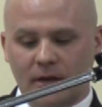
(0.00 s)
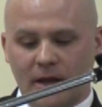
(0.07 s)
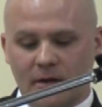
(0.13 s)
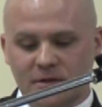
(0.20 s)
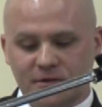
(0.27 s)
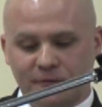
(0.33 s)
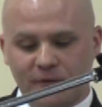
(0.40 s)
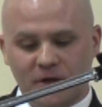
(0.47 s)

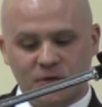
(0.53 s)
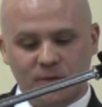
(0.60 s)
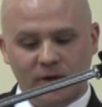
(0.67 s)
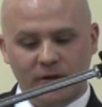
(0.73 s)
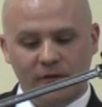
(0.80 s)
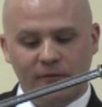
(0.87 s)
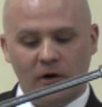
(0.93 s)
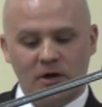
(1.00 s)
I was a
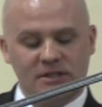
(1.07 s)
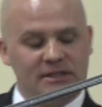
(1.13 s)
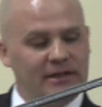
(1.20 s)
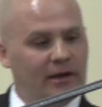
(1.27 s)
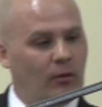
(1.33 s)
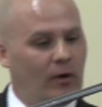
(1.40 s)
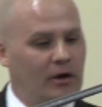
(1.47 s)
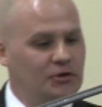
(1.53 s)
freshman on the
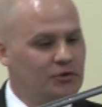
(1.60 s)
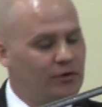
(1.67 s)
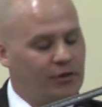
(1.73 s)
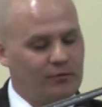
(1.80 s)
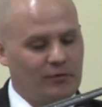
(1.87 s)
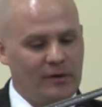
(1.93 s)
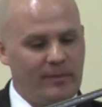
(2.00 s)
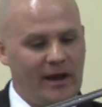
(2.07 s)
varsity at
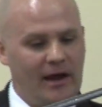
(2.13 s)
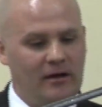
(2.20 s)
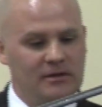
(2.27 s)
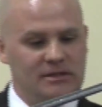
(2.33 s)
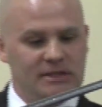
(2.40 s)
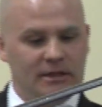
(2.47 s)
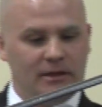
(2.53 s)
103 pounds,